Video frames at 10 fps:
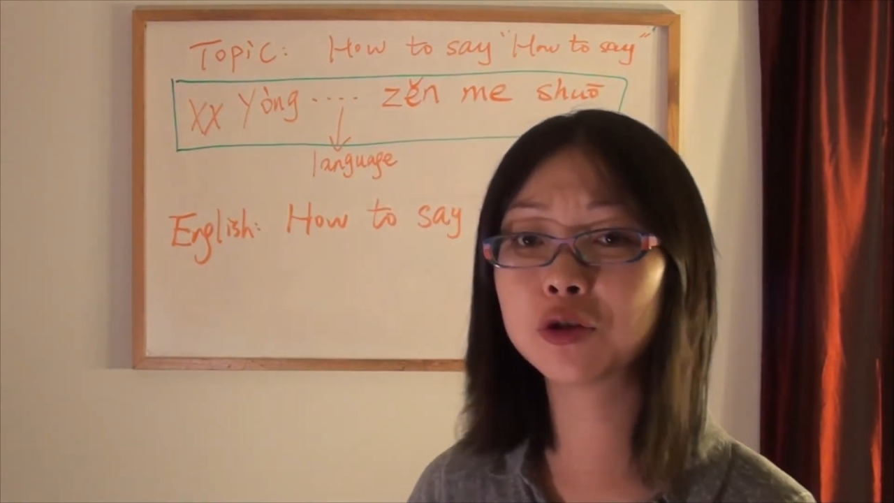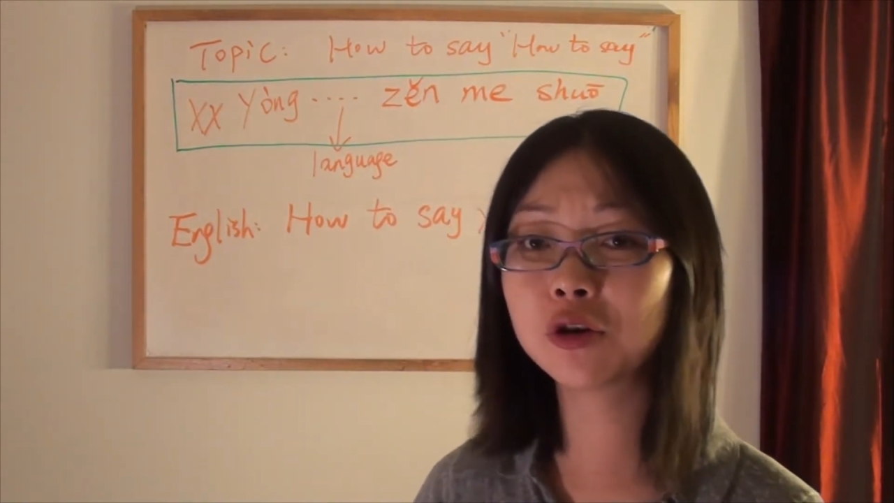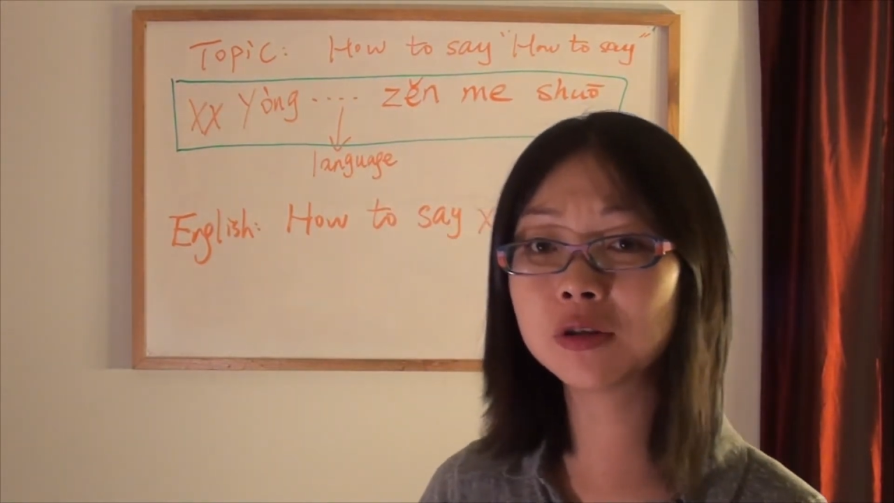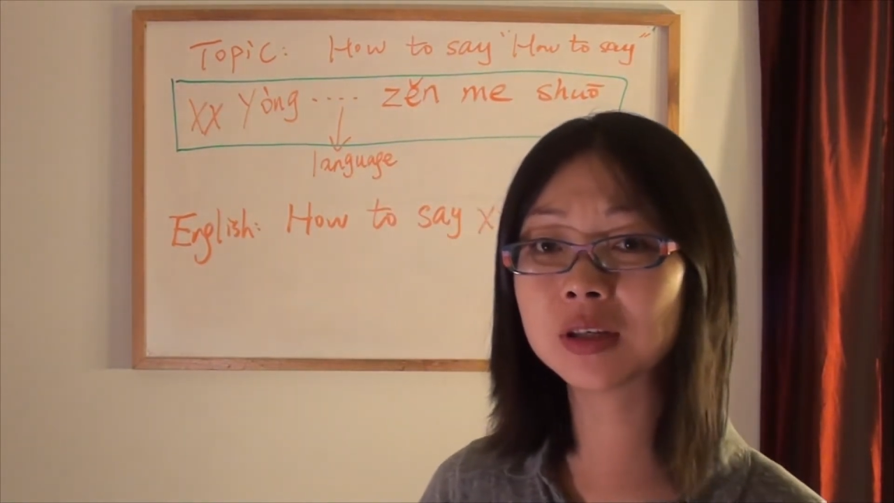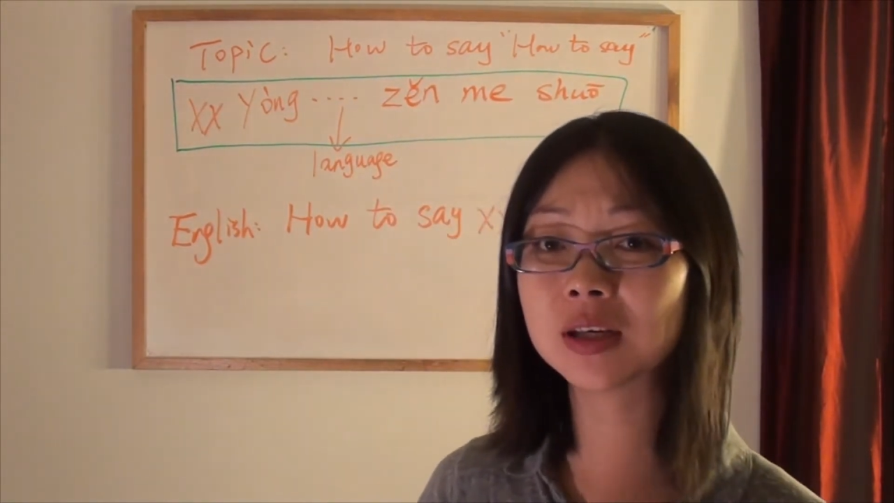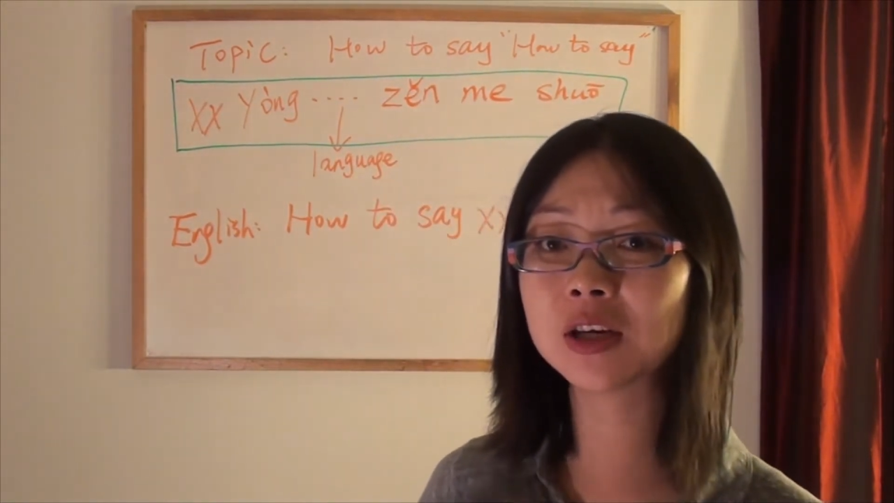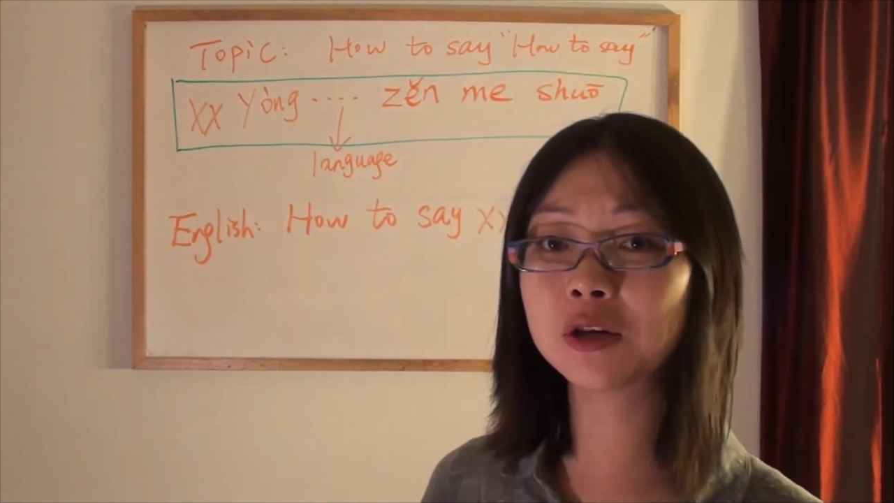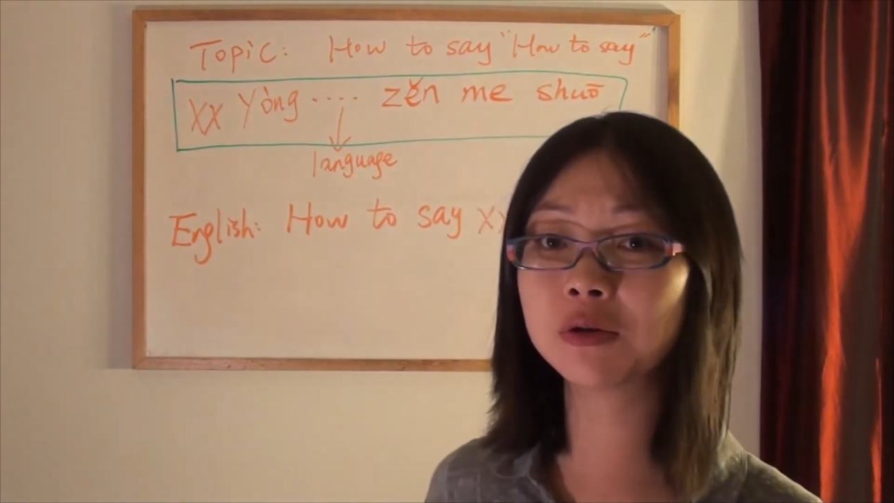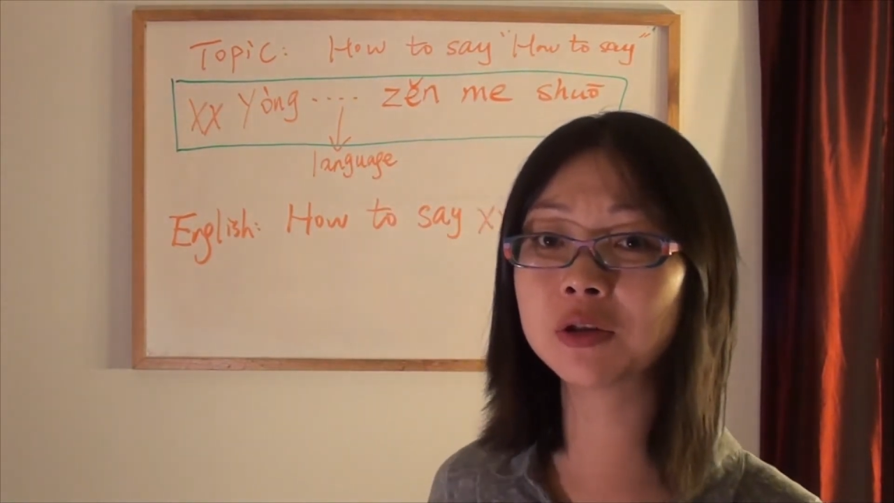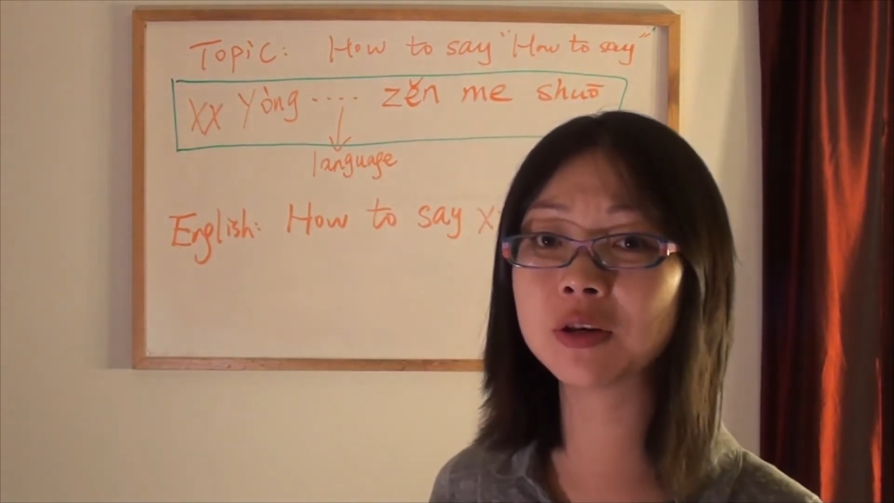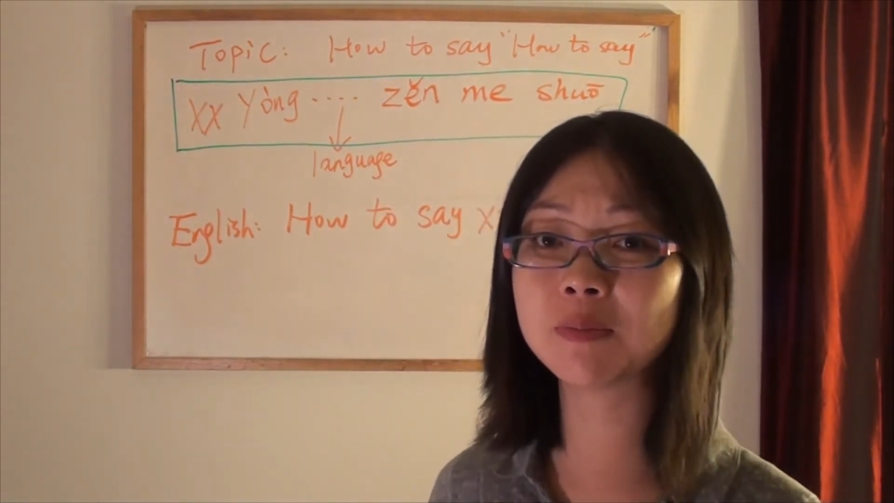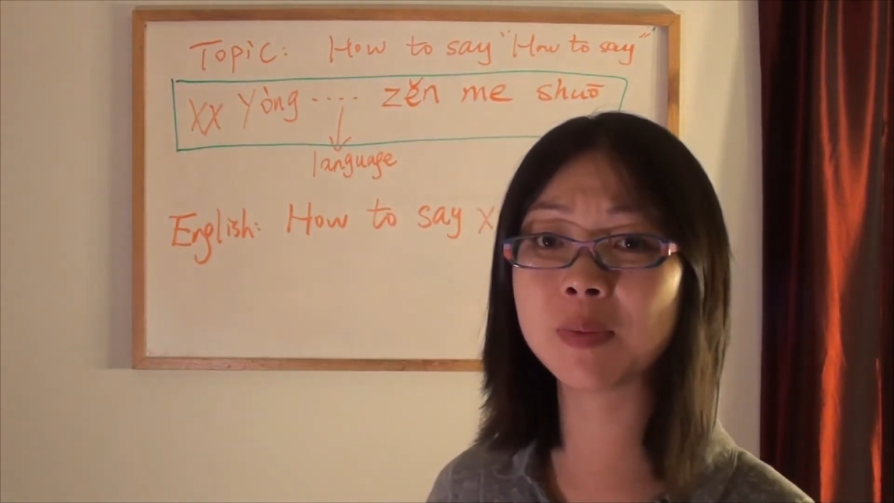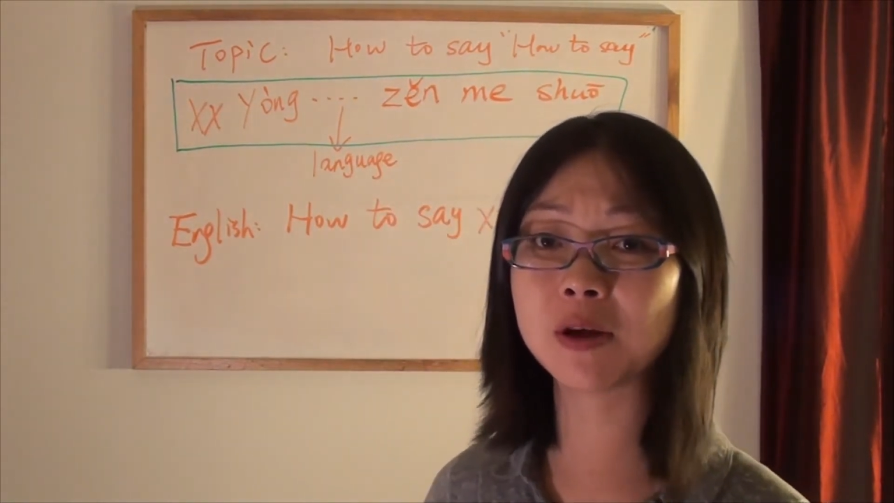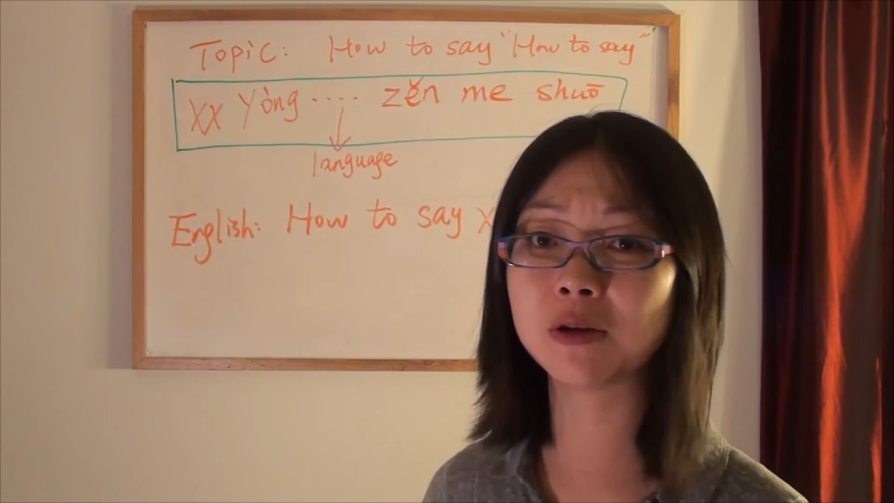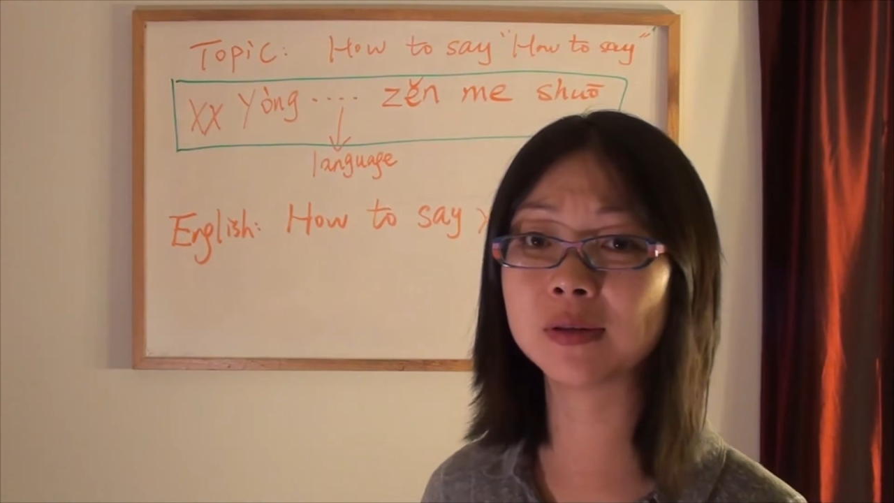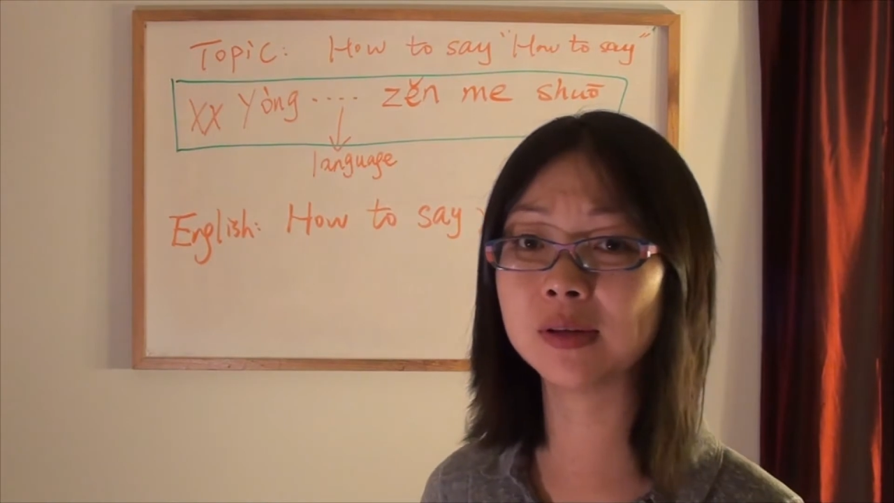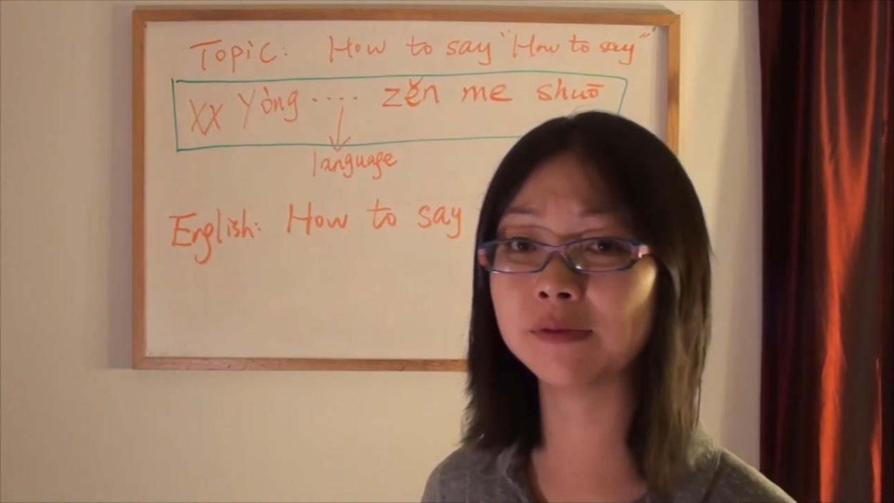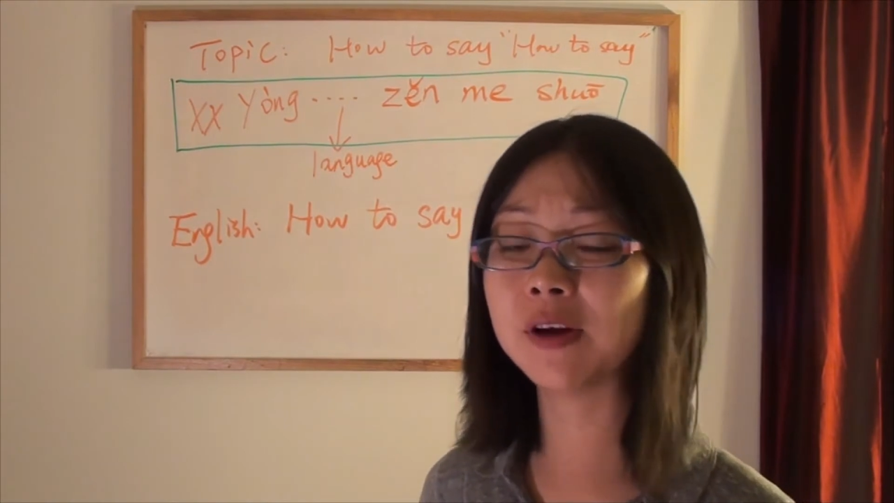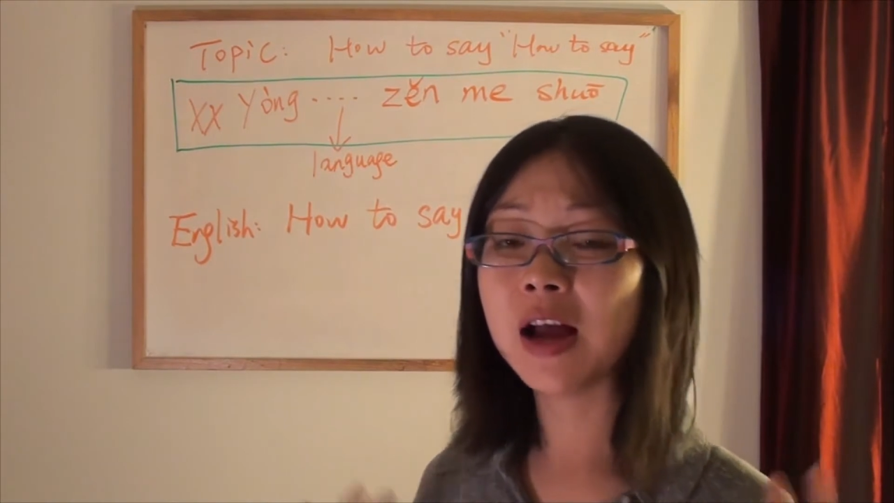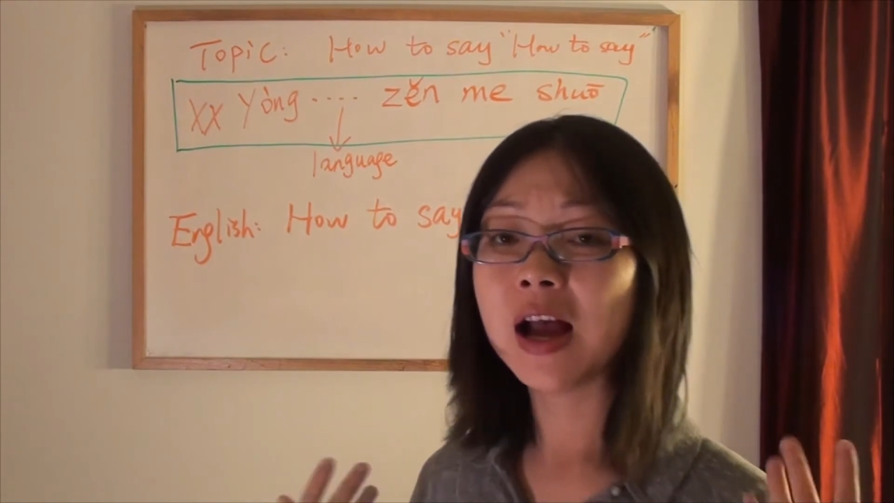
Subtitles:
draw the conclusion by yourself,